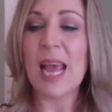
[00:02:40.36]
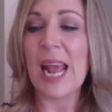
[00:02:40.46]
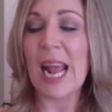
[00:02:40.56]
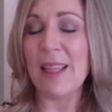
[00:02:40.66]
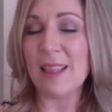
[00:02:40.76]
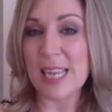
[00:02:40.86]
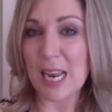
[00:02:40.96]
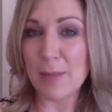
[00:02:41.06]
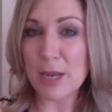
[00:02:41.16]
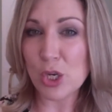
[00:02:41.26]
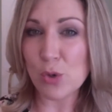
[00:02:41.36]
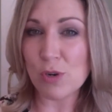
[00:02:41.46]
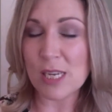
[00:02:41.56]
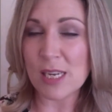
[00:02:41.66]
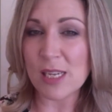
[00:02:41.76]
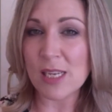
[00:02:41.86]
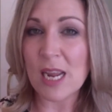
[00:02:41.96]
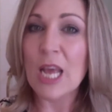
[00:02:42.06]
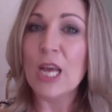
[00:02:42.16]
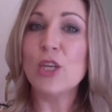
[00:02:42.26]
and the telomere shortens,
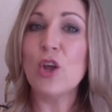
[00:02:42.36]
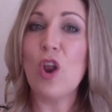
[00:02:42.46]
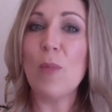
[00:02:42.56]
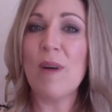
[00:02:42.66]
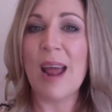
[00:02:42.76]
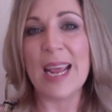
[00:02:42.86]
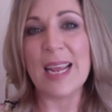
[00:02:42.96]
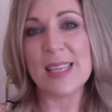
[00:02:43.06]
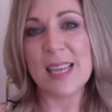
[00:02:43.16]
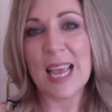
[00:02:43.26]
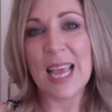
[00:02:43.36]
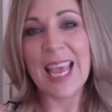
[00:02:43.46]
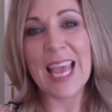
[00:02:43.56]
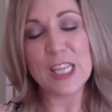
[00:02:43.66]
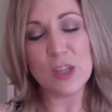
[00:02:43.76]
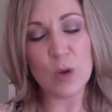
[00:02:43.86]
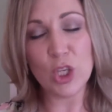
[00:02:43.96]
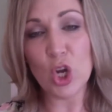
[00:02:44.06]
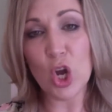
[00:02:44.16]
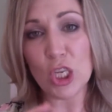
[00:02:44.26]
telomerase can
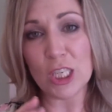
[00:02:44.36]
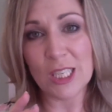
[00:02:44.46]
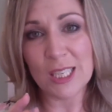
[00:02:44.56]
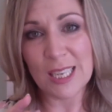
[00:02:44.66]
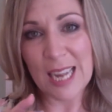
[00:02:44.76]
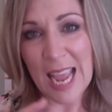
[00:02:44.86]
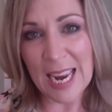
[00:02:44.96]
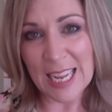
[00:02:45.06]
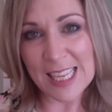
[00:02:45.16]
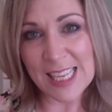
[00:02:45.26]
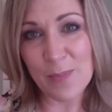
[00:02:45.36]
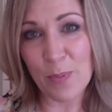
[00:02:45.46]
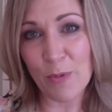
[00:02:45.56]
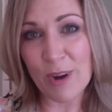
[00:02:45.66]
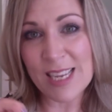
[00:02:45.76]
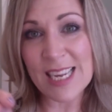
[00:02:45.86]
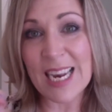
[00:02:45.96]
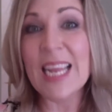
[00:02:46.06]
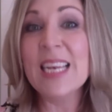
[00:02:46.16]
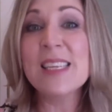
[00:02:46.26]
switch on and express an
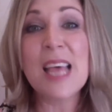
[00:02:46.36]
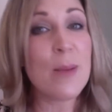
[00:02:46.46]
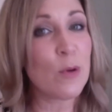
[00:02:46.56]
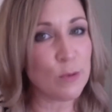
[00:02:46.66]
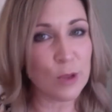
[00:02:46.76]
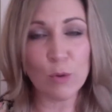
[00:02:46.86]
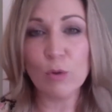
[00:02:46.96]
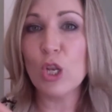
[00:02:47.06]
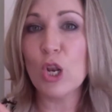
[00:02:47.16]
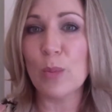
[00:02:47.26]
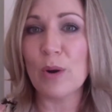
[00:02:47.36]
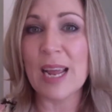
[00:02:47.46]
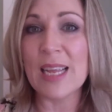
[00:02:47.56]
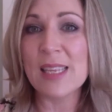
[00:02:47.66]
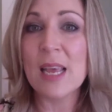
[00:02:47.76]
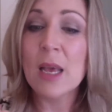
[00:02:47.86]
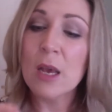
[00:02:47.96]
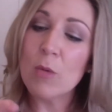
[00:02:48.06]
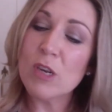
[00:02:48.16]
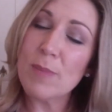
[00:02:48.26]
enzyme also called telomerase,
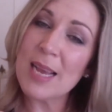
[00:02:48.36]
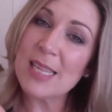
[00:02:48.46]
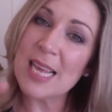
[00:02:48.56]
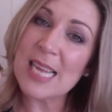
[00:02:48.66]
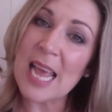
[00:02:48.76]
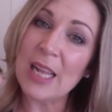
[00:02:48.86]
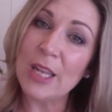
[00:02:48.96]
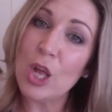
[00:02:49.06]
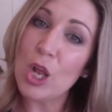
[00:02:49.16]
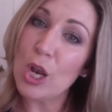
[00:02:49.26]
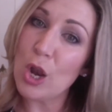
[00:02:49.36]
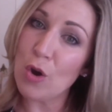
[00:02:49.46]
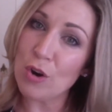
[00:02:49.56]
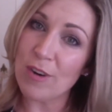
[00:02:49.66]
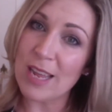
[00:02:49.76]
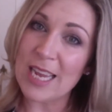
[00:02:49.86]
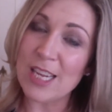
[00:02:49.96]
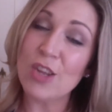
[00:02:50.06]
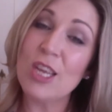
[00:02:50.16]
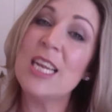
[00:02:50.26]
which makes that tail longer again.
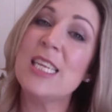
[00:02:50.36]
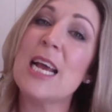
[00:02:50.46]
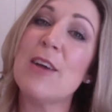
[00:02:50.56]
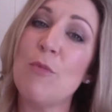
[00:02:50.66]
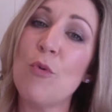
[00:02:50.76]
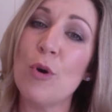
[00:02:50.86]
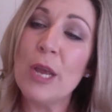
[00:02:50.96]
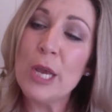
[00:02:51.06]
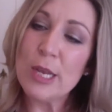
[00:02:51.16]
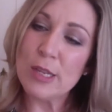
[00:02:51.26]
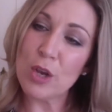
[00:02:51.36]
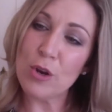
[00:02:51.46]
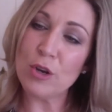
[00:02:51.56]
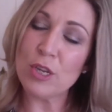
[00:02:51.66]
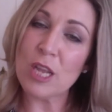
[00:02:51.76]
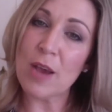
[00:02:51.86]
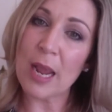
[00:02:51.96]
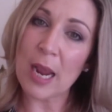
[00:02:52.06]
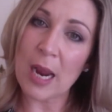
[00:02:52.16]
So you get a tug of war. So you're not just going,